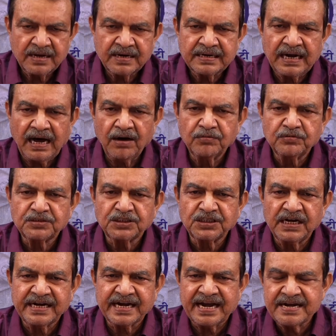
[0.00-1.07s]
Now,
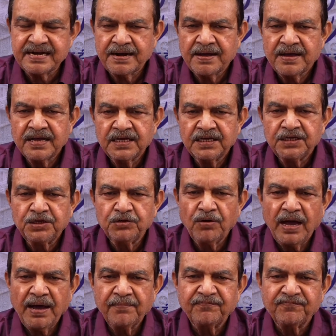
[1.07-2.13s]
children, you
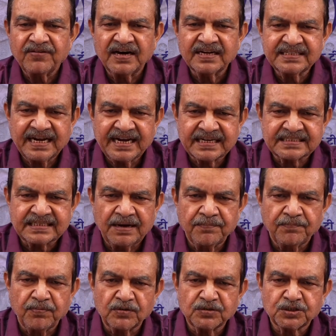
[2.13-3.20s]
have further
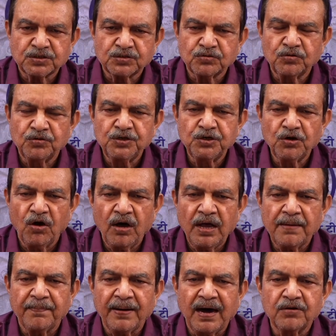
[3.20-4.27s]
examples to know
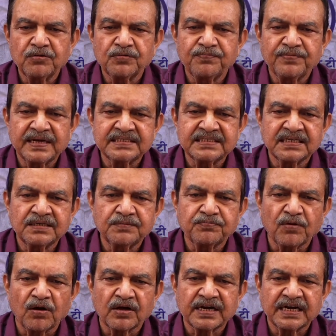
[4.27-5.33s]
about present
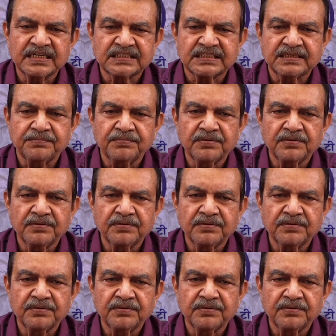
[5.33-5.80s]
progressive.